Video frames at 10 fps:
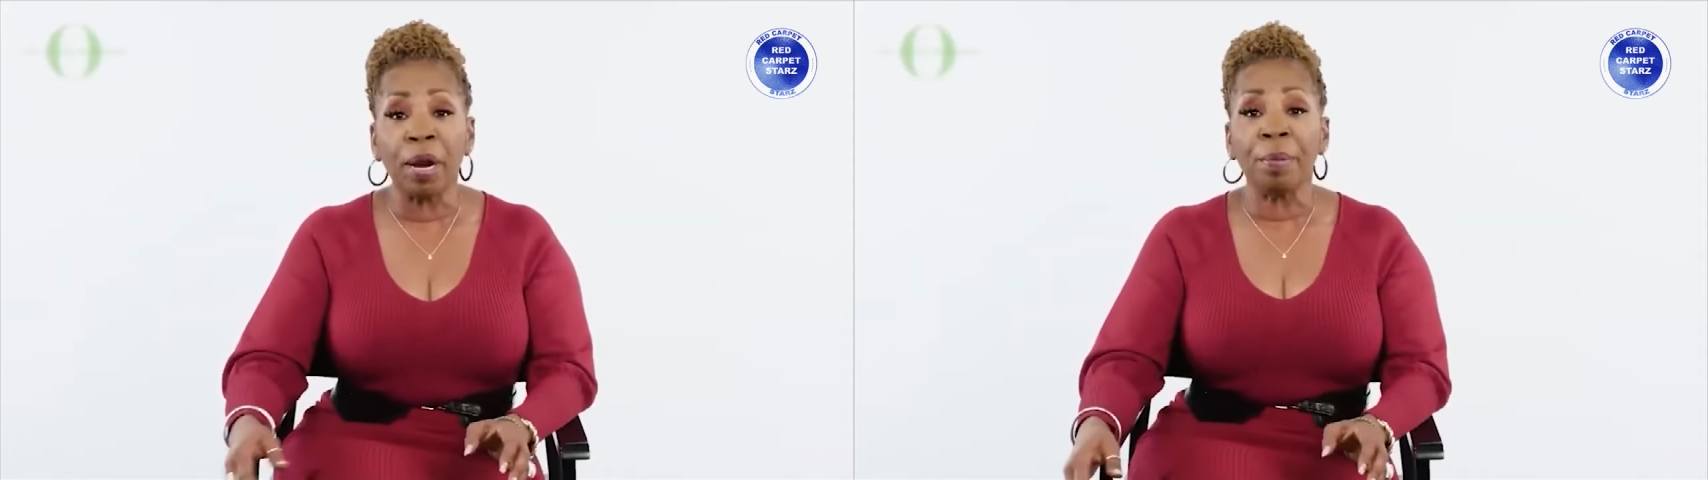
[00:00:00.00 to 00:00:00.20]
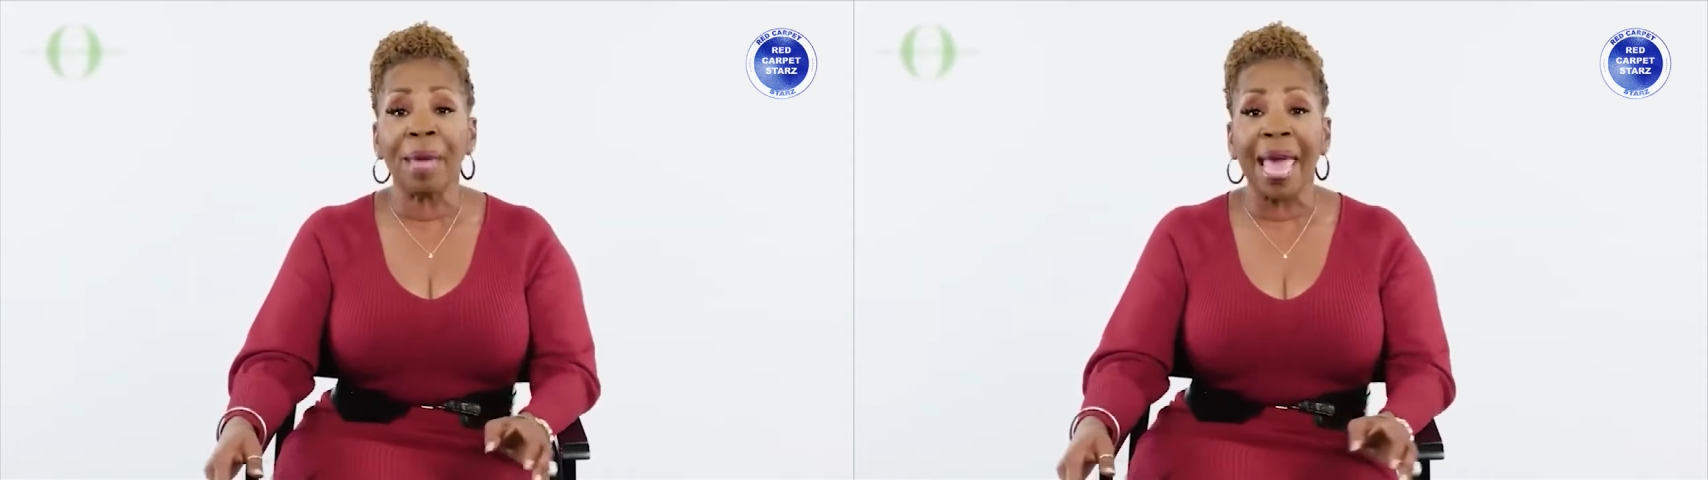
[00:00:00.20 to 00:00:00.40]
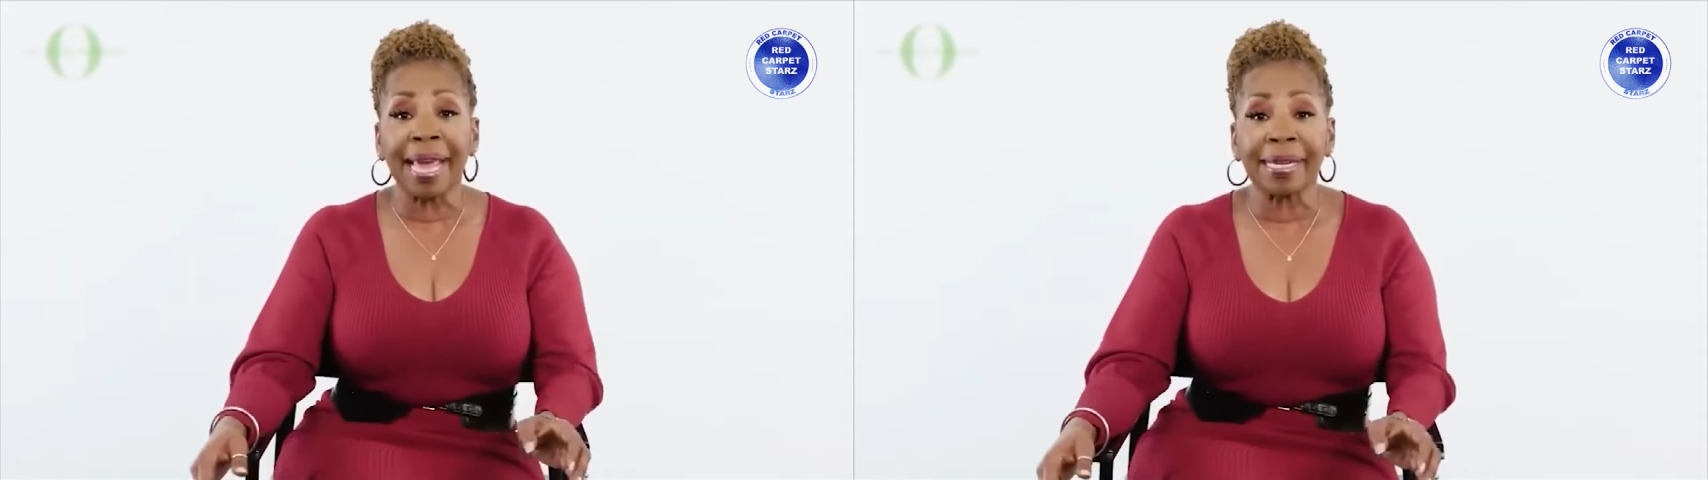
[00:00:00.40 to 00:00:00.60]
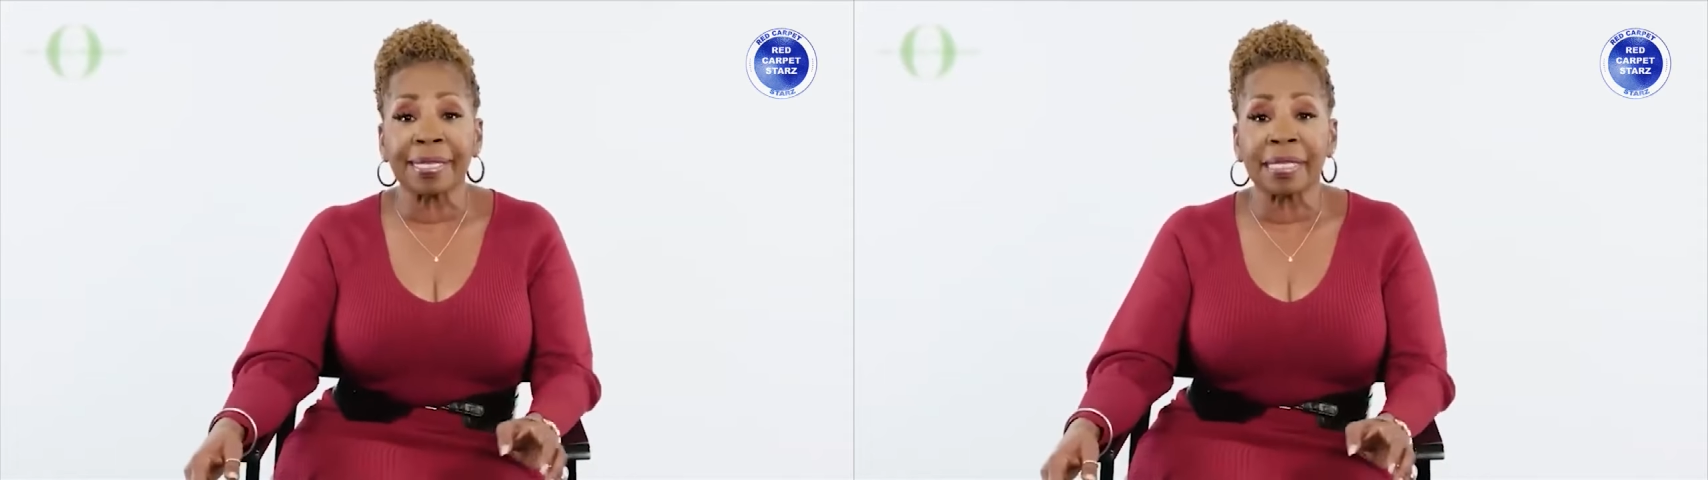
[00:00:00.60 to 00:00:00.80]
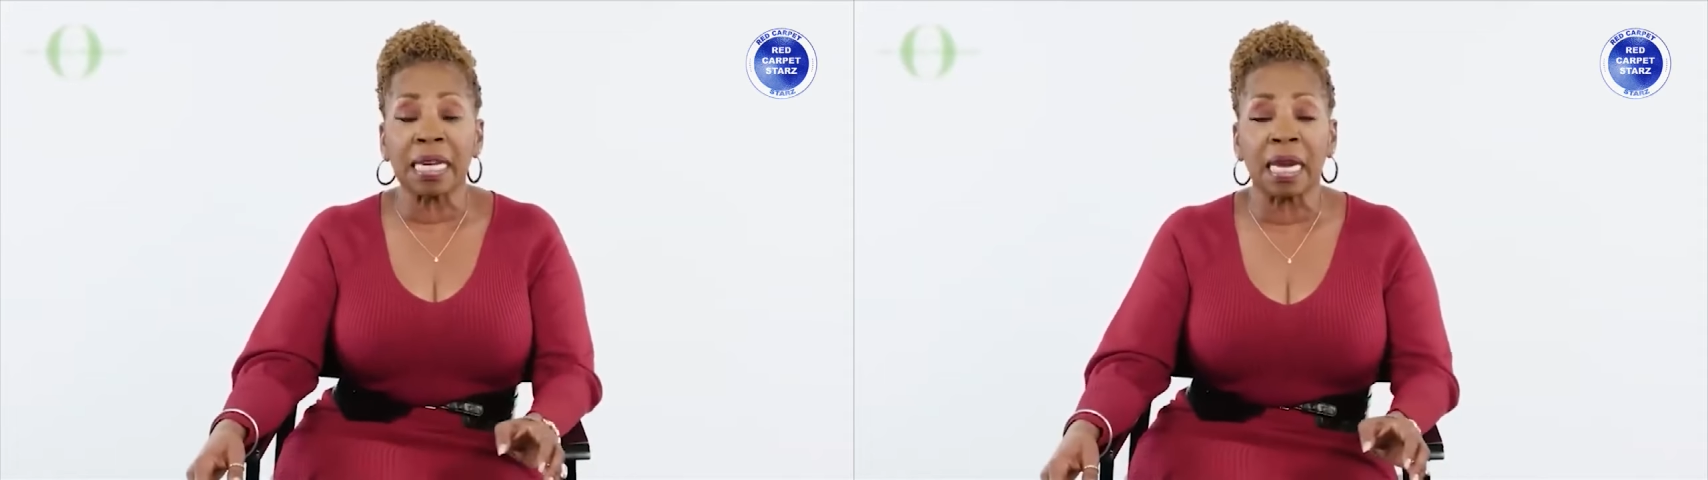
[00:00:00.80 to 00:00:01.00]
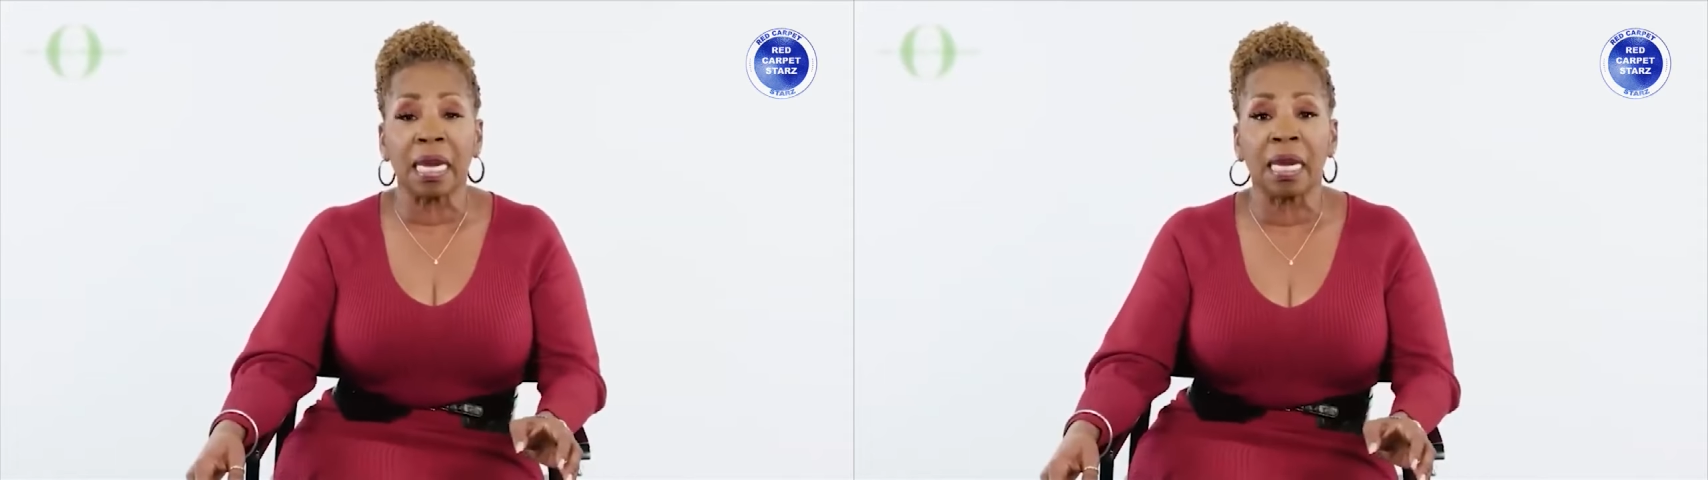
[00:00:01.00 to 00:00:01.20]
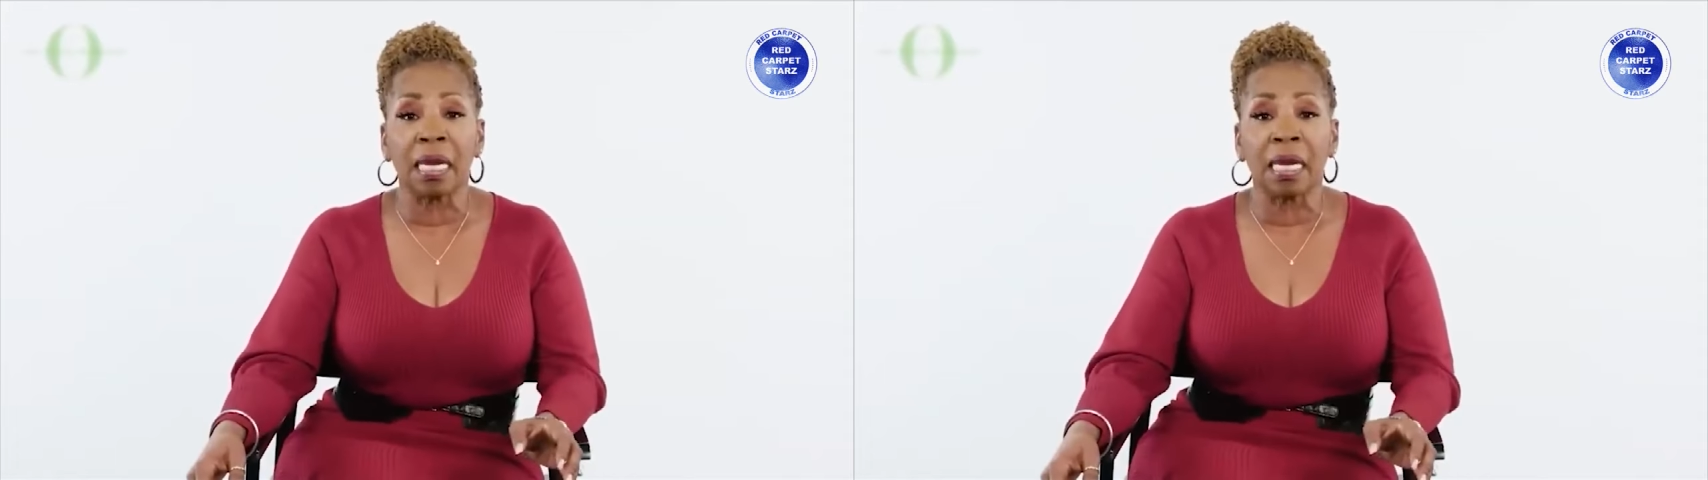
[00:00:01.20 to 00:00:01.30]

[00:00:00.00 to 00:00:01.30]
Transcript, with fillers: Iyanla orchestrated